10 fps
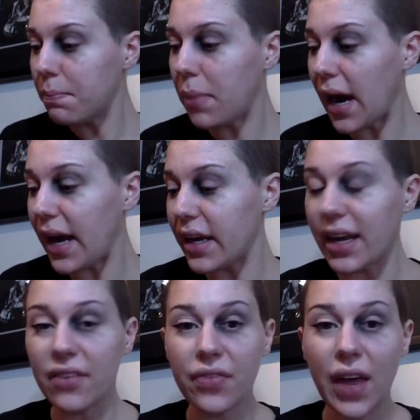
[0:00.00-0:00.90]
But
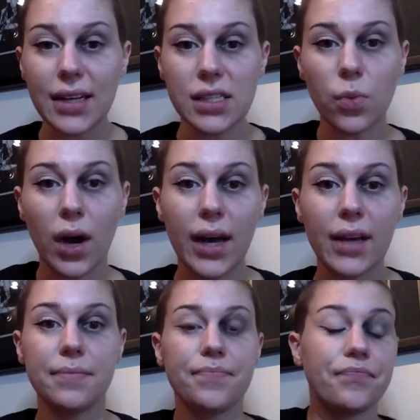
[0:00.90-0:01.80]
if that's
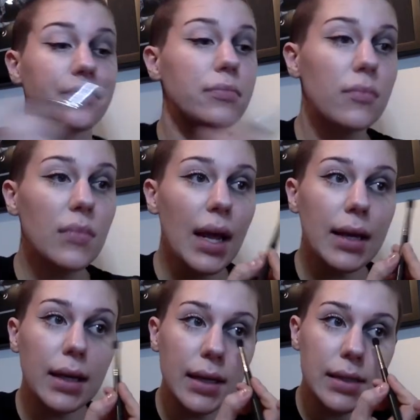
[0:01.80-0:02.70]
what
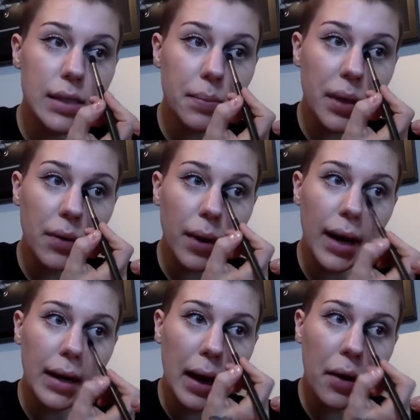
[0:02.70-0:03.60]
it needs to be
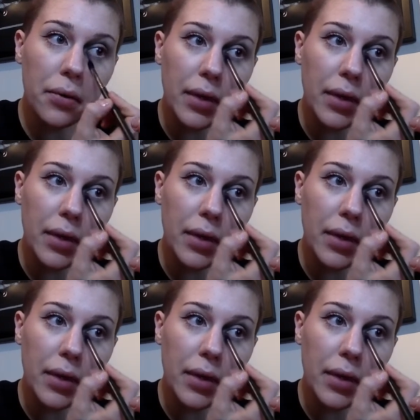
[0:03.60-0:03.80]
right now,